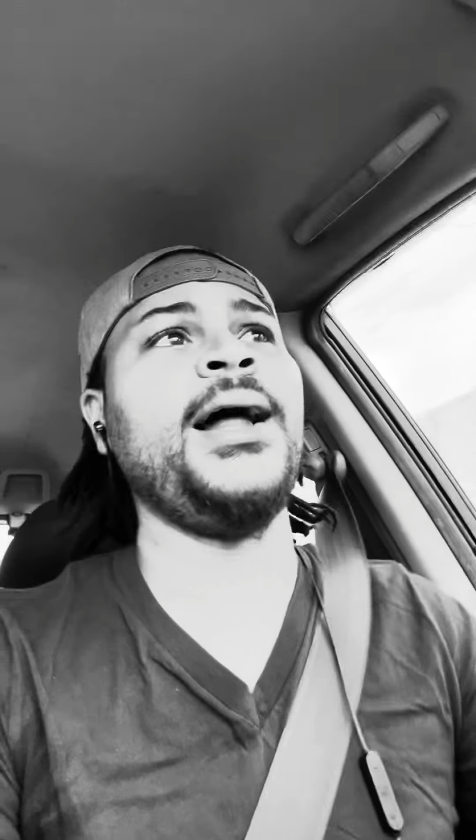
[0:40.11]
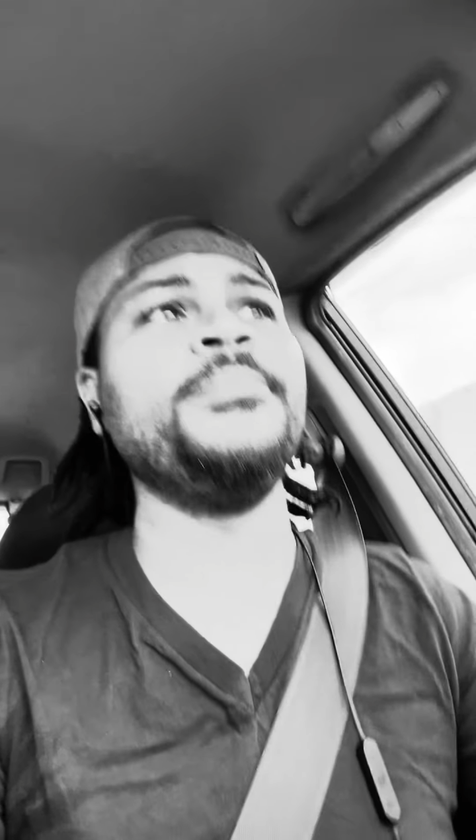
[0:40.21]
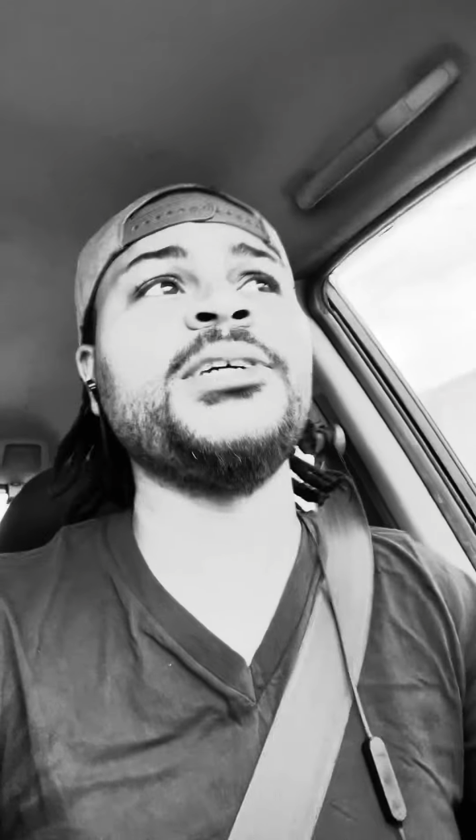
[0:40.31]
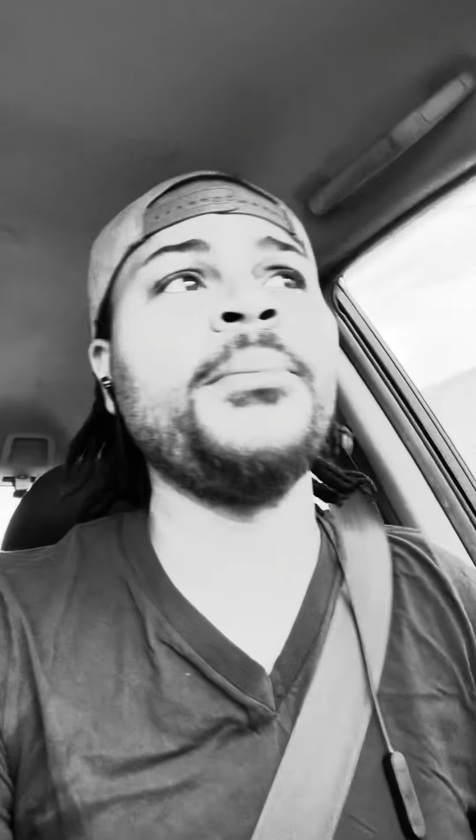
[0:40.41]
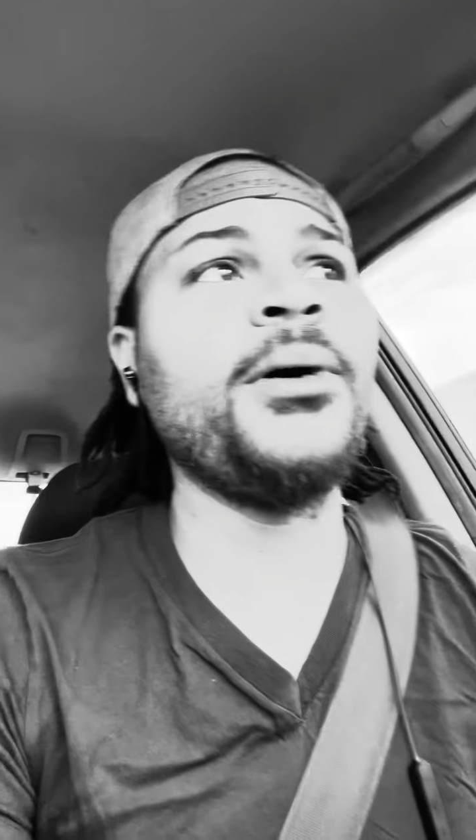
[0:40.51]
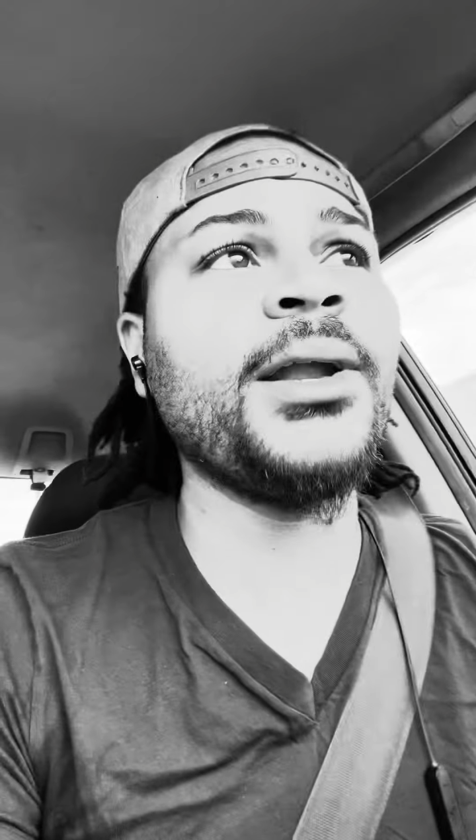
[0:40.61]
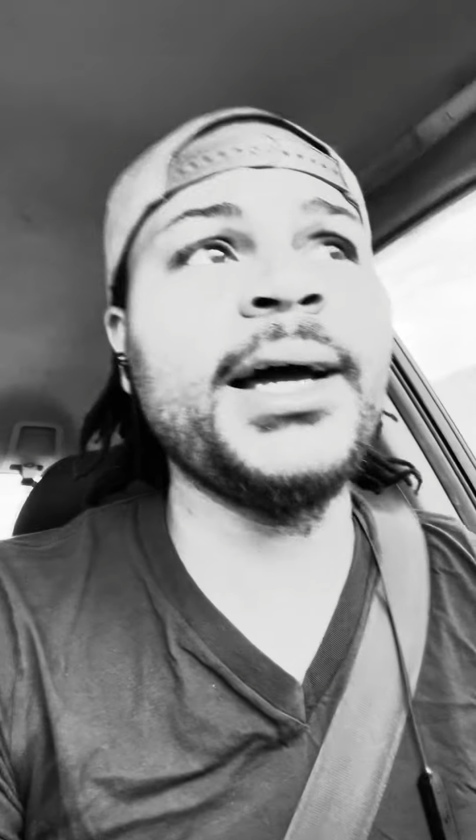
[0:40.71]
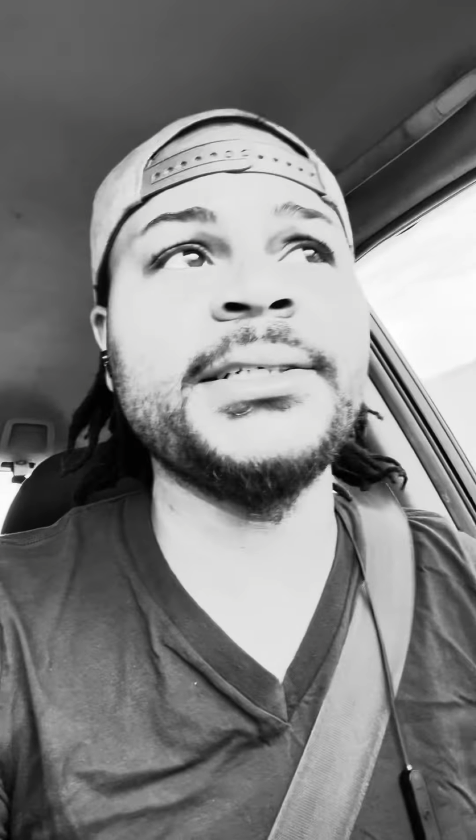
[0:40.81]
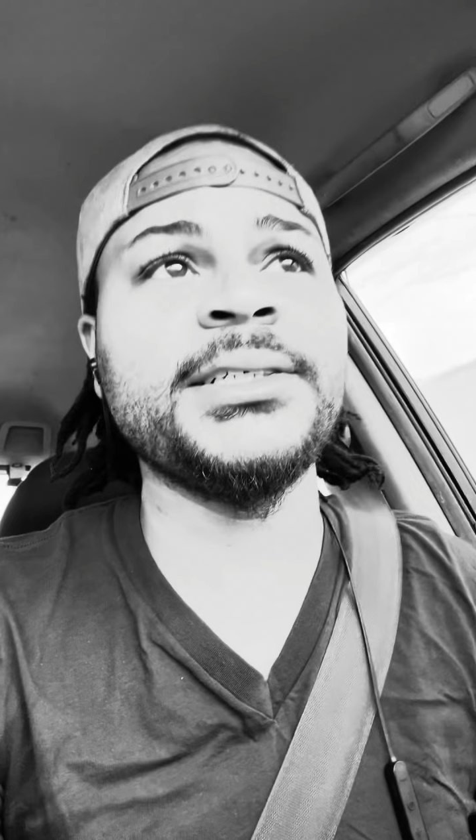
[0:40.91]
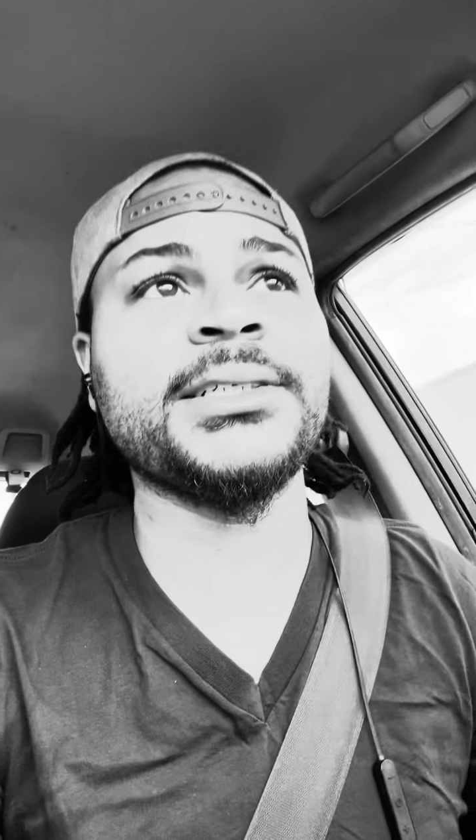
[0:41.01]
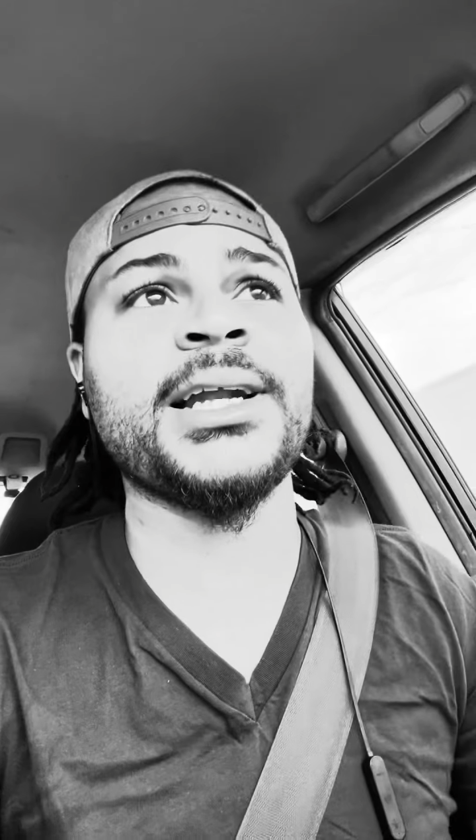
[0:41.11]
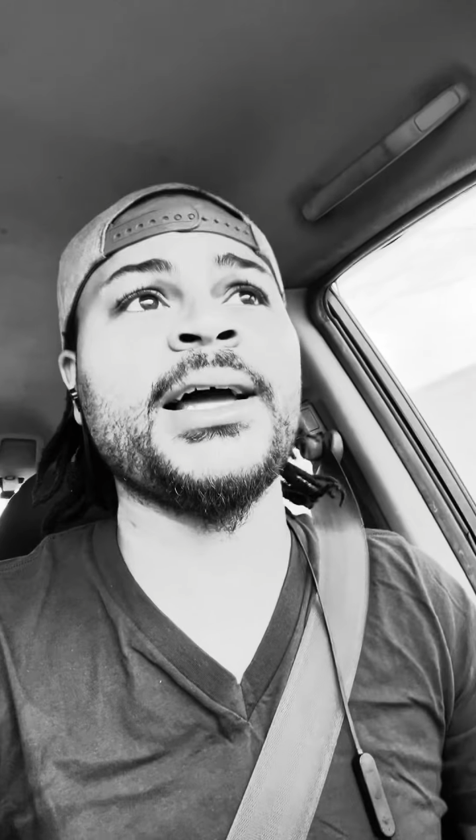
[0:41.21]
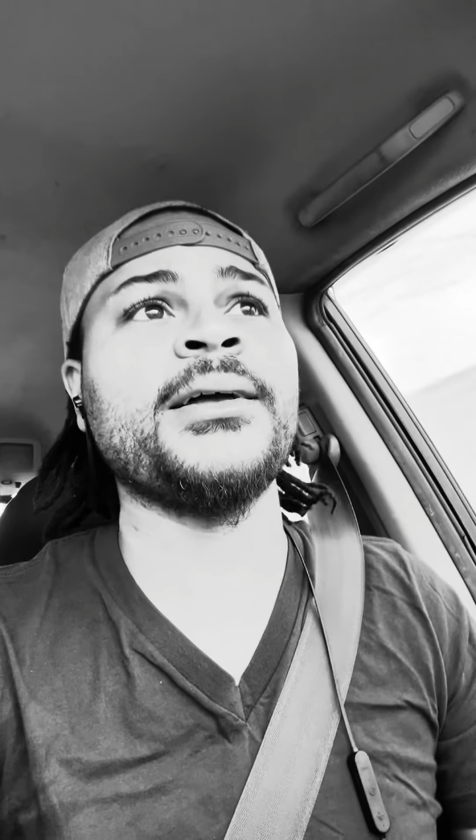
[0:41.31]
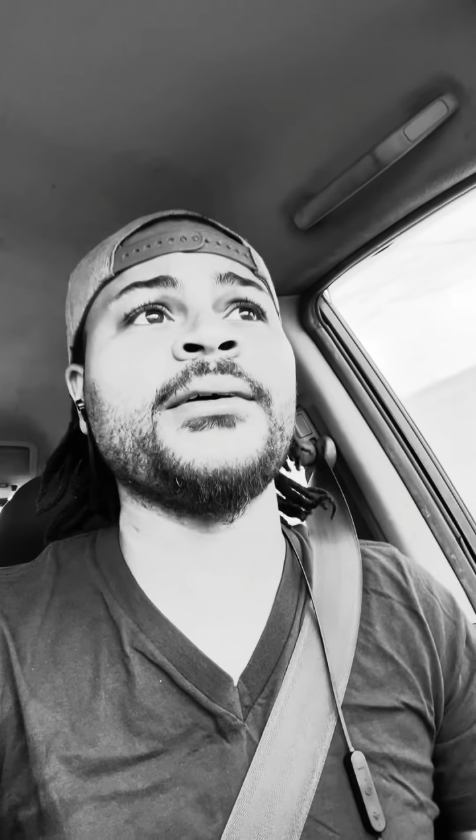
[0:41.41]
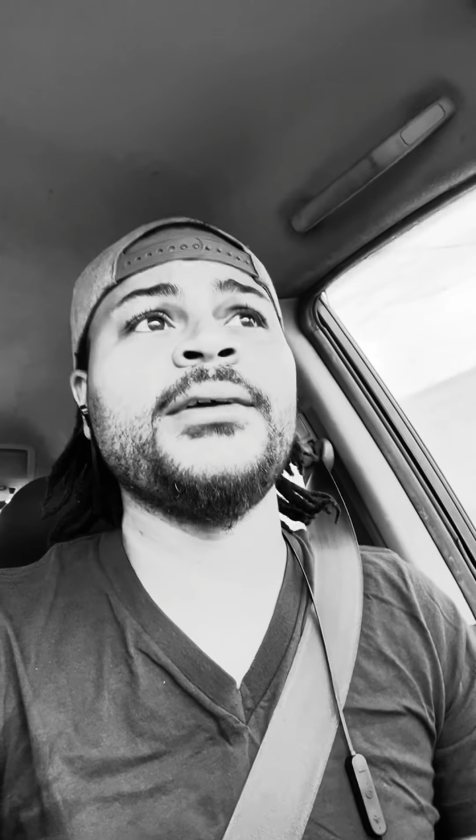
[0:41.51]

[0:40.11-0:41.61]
I'm talking about like just like